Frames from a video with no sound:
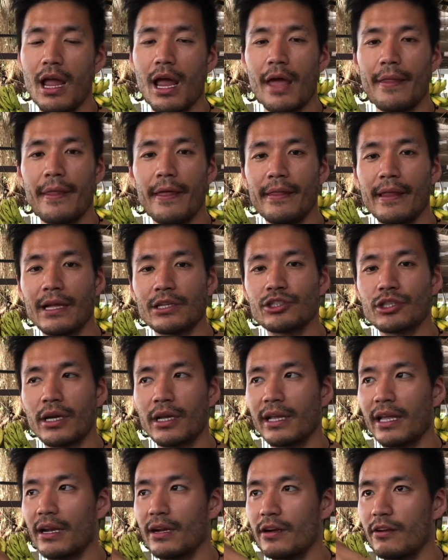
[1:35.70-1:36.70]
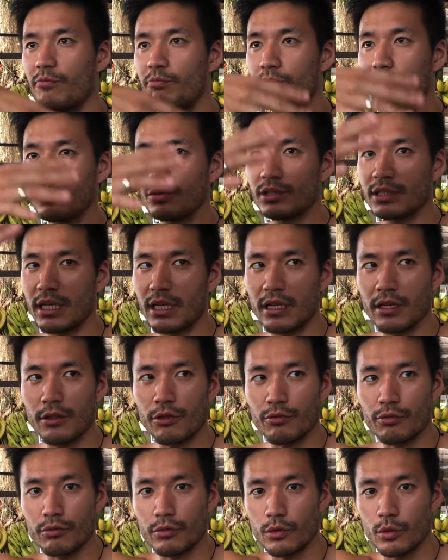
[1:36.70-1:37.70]
and then not trying to get enough protein in
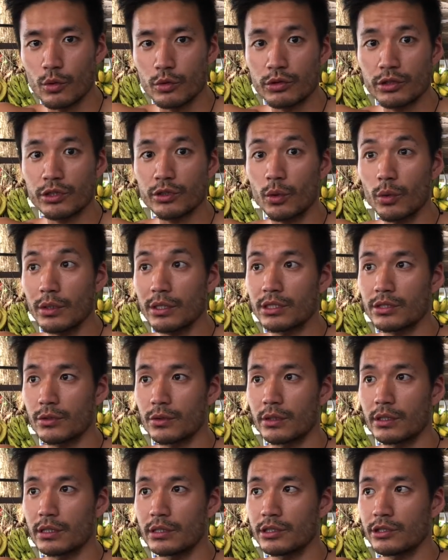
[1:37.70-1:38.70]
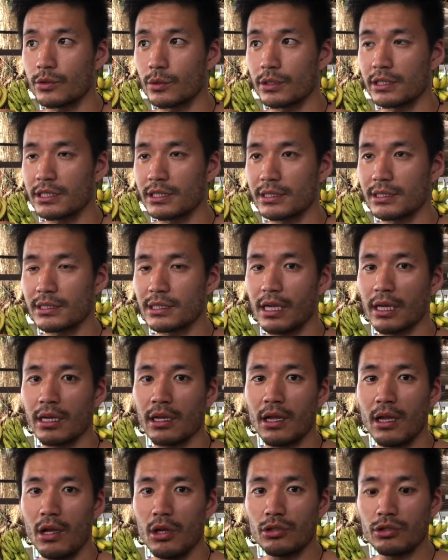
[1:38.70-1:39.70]
through soy sources
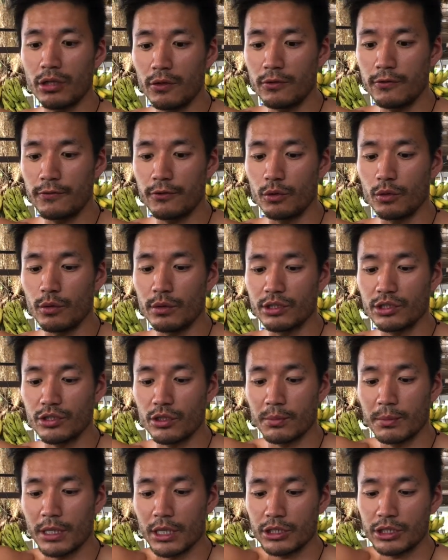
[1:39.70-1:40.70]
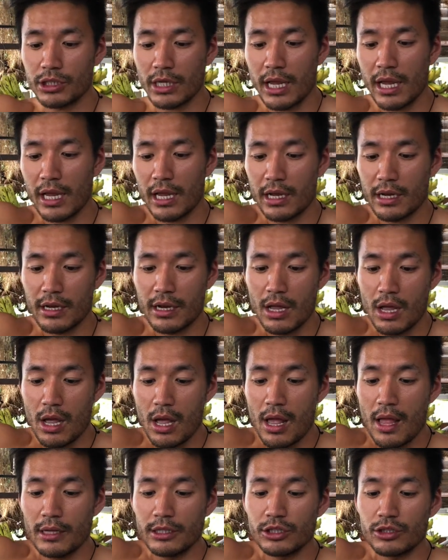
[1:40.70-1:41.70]
like tofu and so
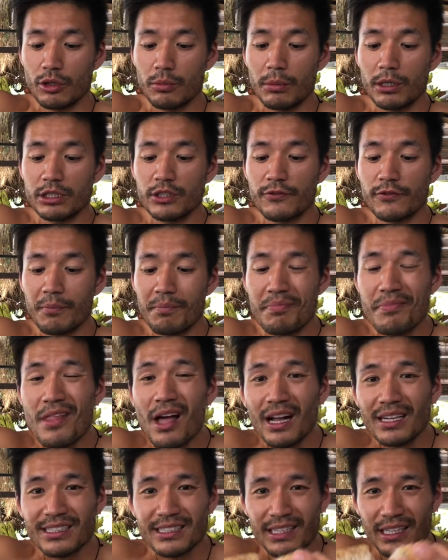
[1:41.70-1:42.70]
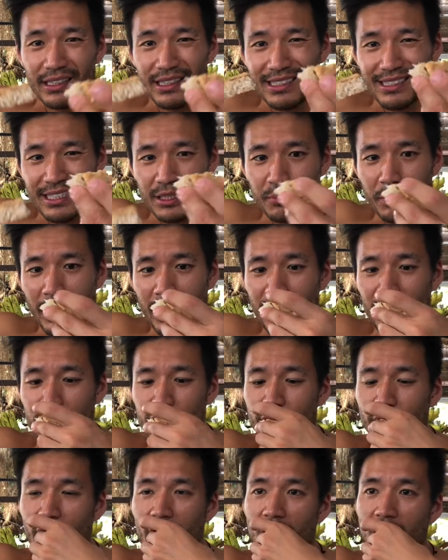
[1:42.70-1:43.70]
much from nuts. Like this is
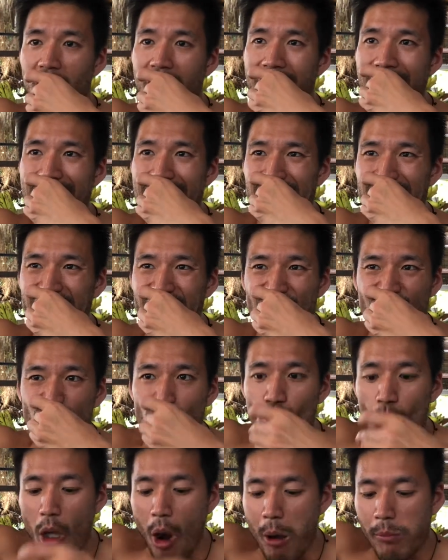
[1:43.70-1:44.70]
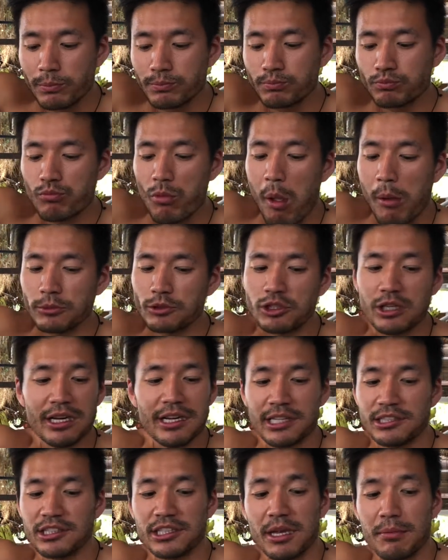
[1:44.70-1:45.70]
peanuts right here. Try
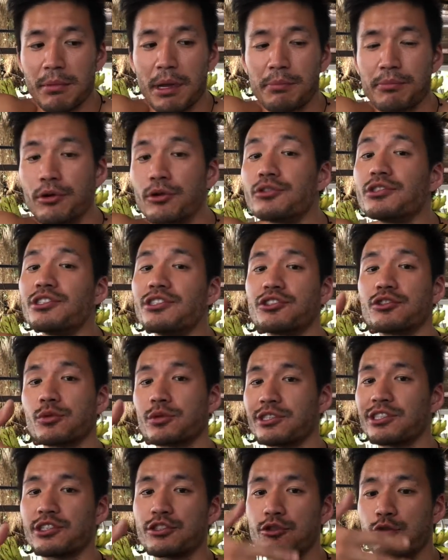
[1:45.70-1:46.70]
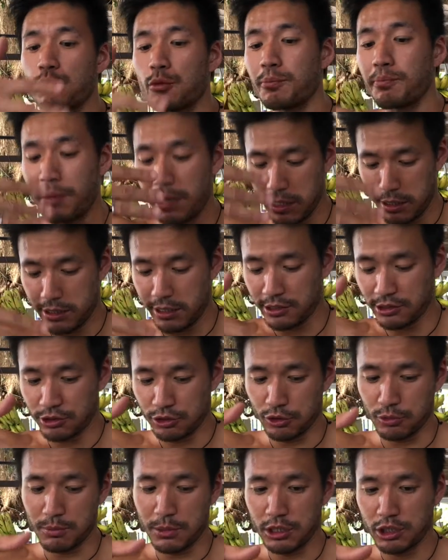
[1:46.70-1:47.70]
not to get my protein sources through peanuts
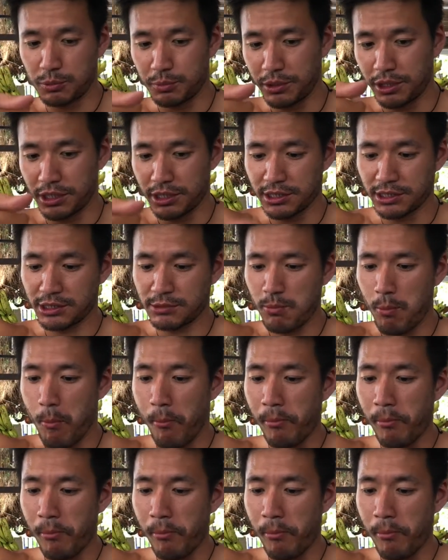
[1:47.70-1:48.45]
so much, because